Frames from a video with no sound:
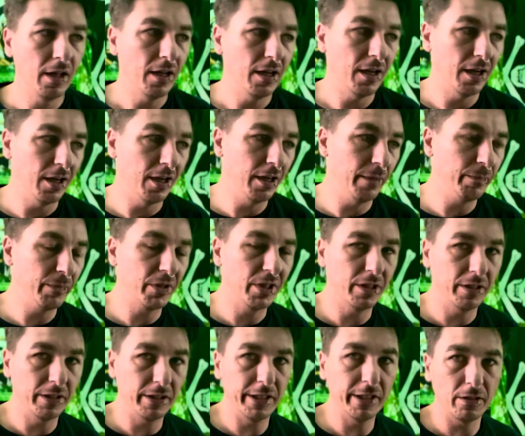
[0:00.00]
I'm going
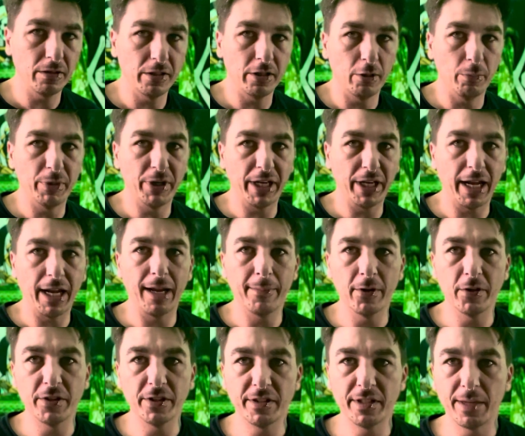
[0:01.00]
to need a little bit of
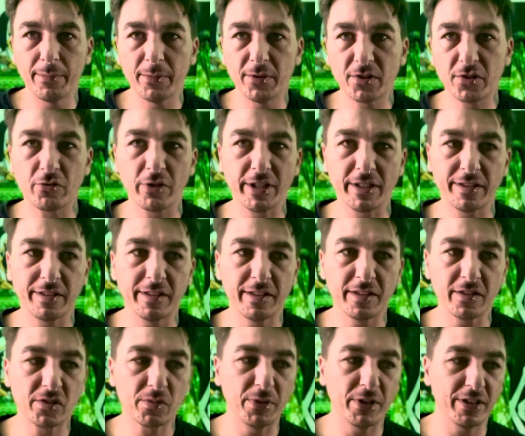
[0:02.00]
ammo to demonstrate
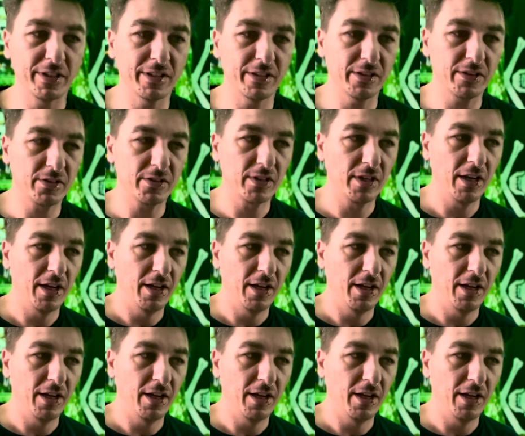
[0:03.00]
this because